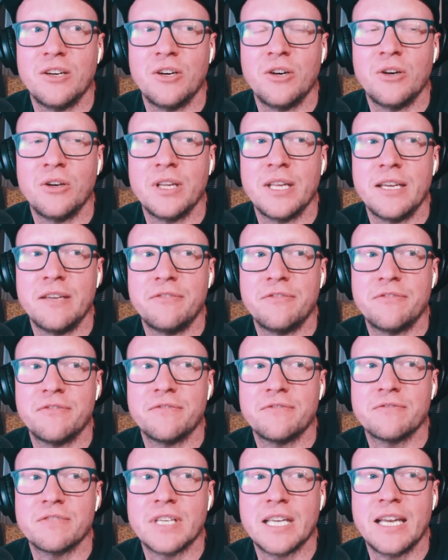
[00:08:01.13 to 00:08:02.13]

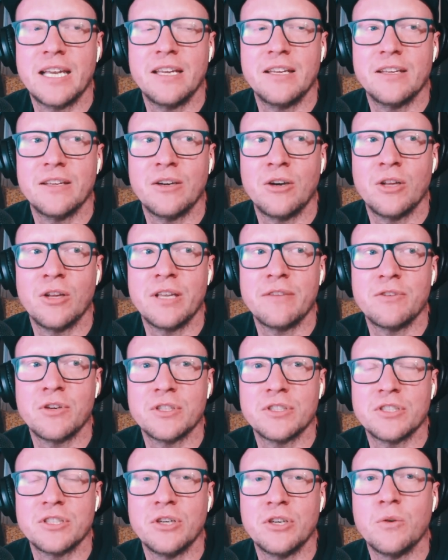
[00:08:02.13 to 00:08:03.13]

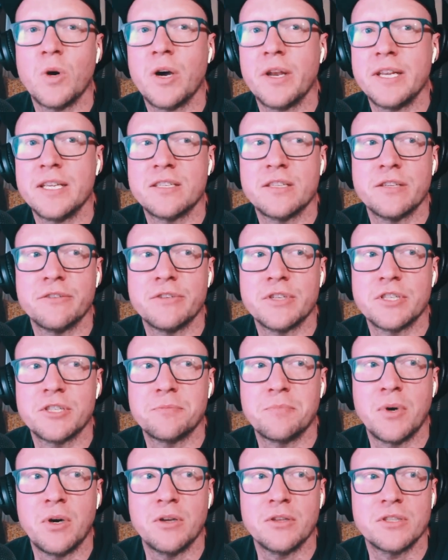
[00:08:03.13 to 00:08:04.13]
got to go on is the
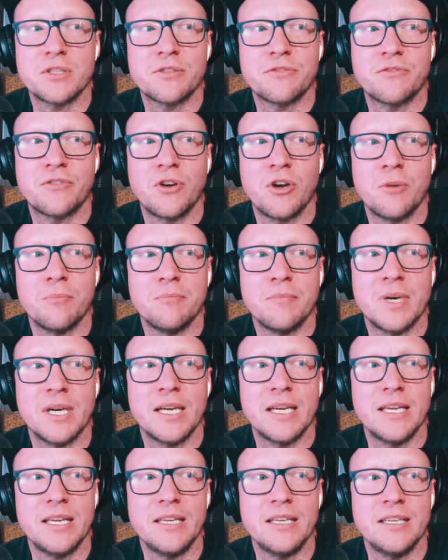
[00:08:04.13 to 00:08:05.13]
response from
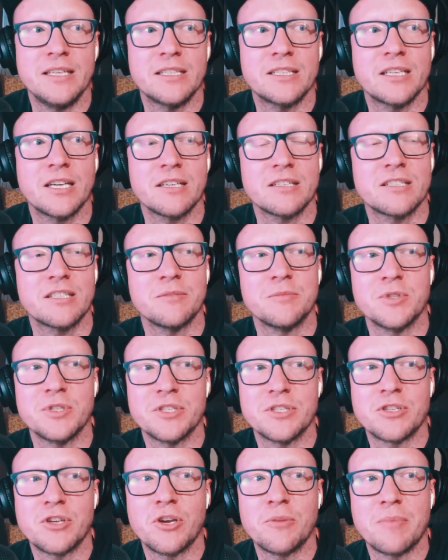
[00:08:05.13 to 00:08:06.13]
my
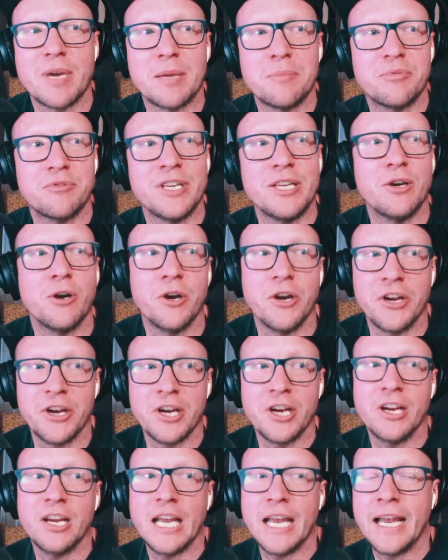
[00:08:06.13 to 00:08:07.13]
customers on my
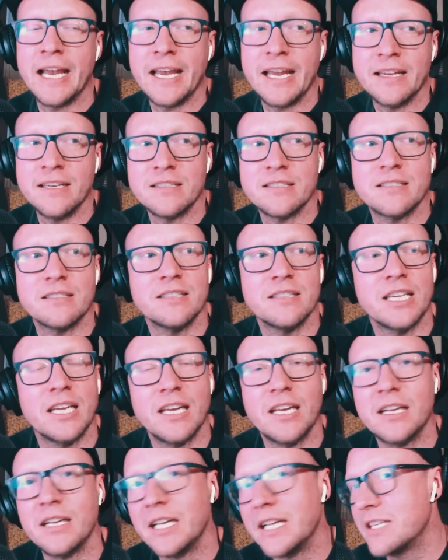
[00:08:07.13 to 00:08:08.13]
pre-order, and
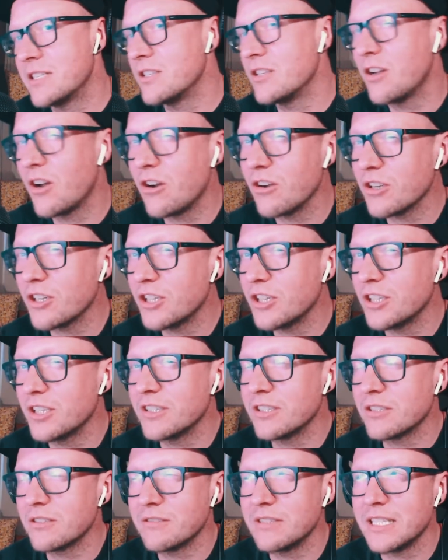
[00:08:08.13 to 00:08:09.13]
it's not
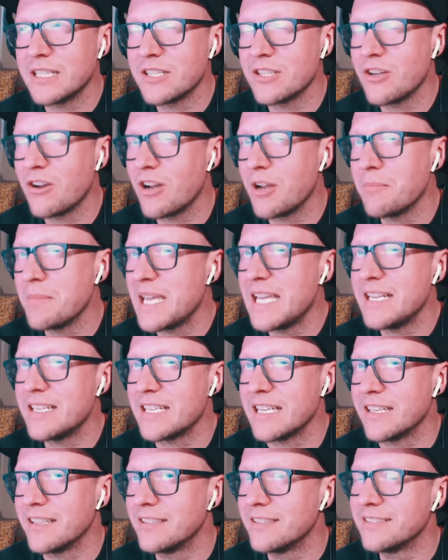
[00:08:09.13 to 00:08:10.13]

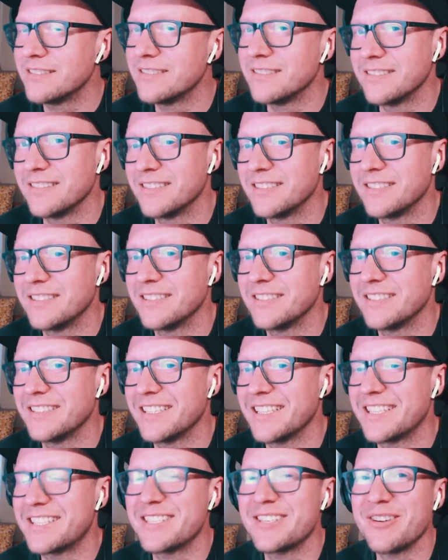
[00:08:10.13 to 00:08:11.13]
amazing.
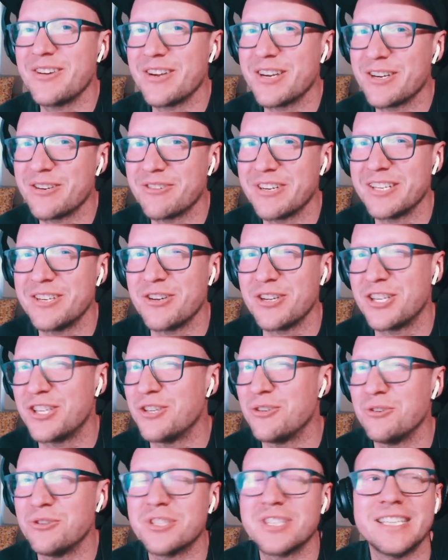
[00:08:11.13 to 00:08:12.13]
It's not a
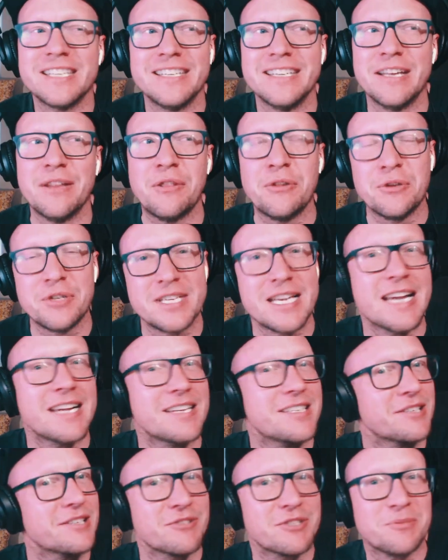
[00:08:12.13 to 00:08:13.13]
hugely
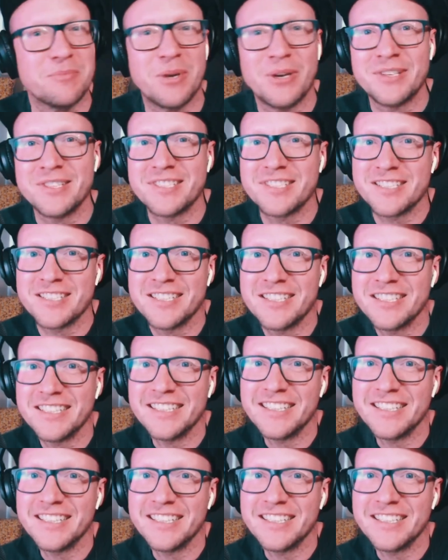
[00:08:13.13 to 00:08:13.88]
enthusiastic response.